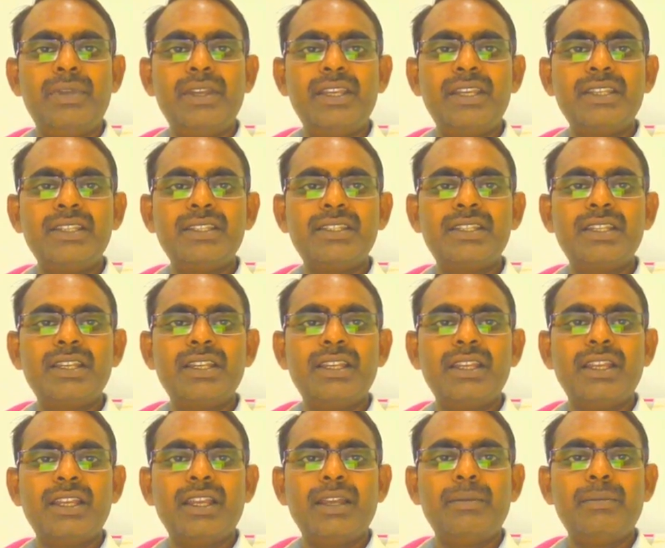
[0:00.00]
B
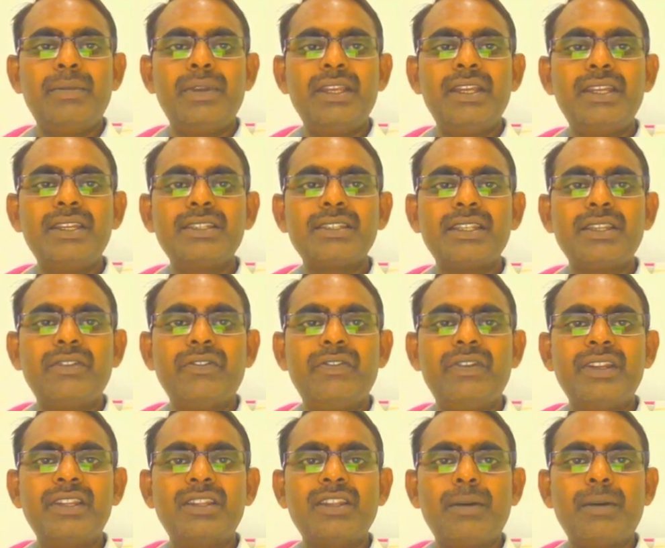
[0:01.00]
is
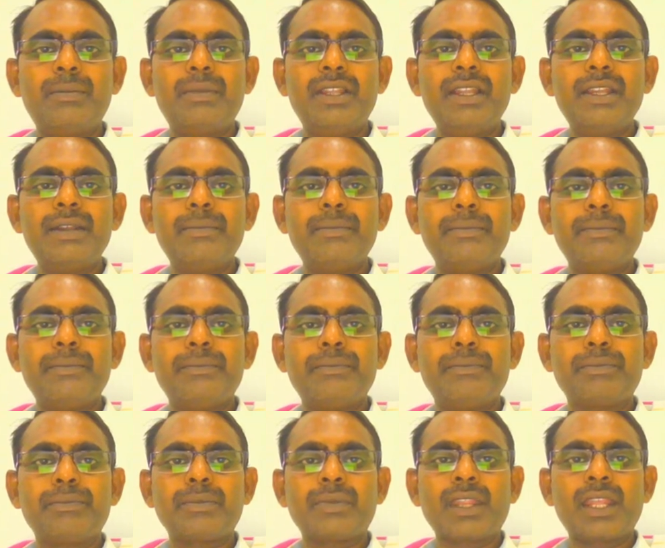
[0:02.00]
width of the
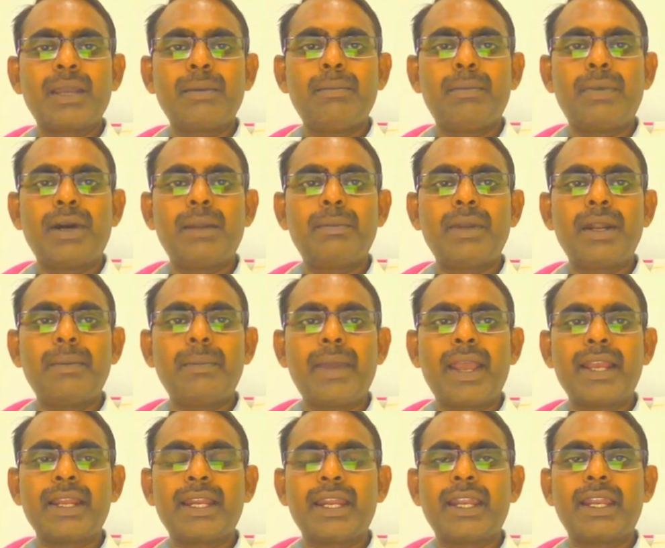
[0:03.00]
permanent
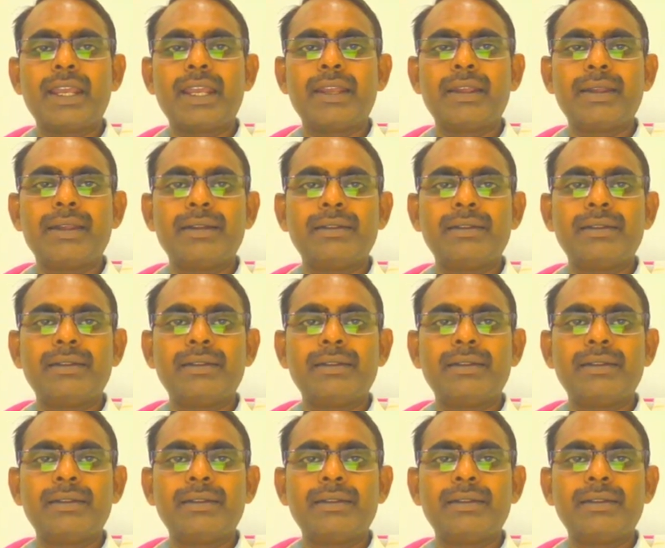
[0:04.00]
magnet.